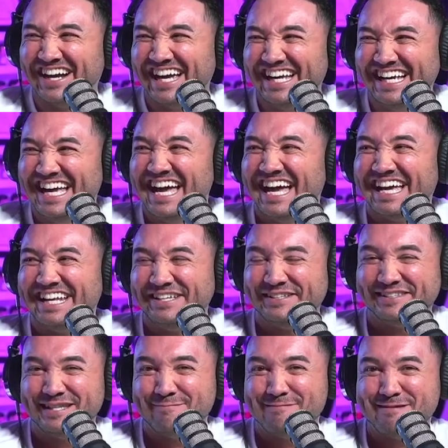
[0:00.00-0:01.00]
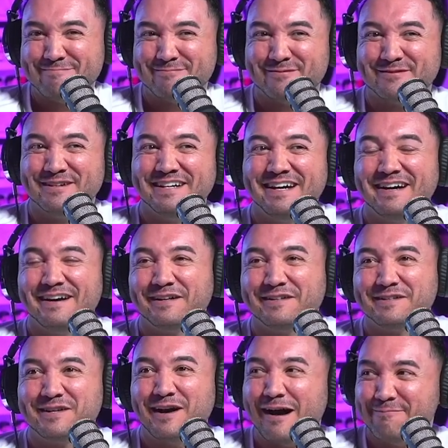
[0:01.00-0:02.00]
right? And you see people
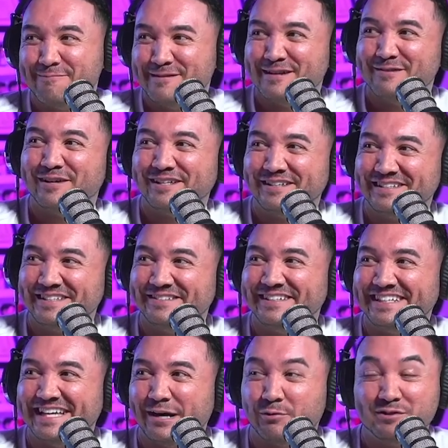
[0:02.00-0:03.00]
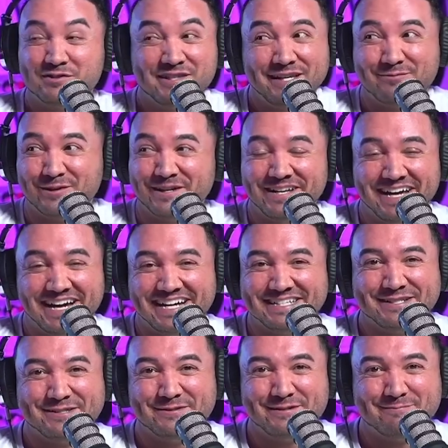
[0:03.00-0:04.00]
copying what you're doing now, which they were
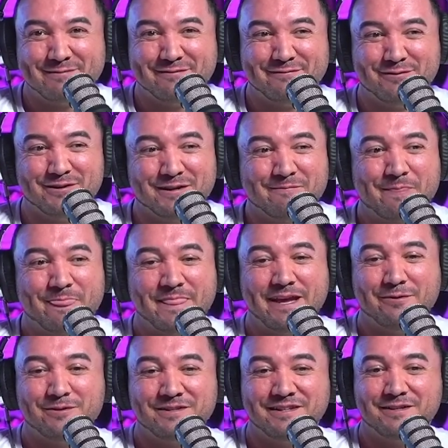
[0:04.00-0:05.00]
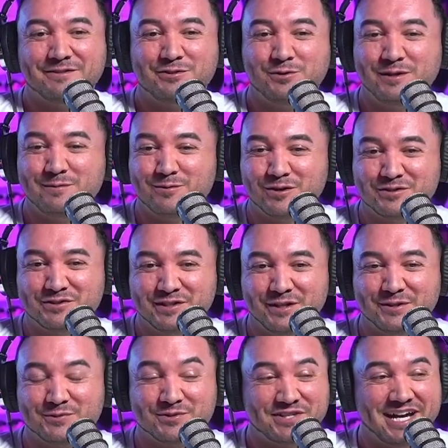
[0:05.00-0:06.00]
not doing before. They were they're doing more
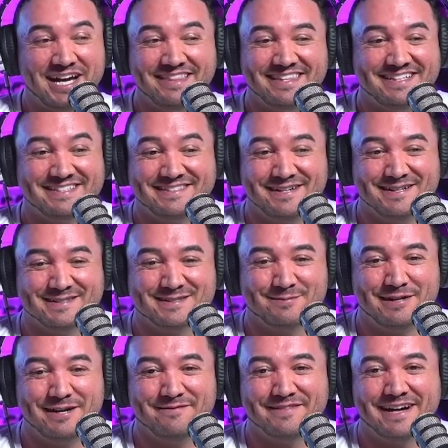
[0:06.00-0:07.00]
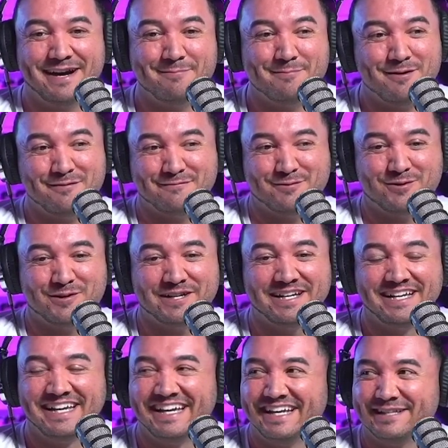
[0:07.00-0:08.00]
shows, which I think is awesome. I, am all for it.
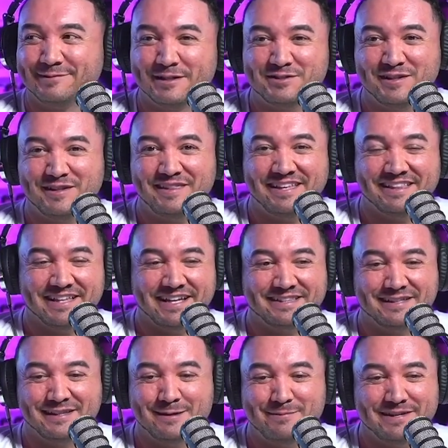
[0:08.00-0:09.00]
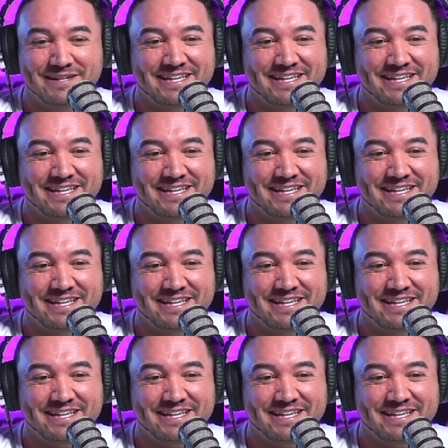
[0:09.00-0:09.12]
Especially the like the Olympia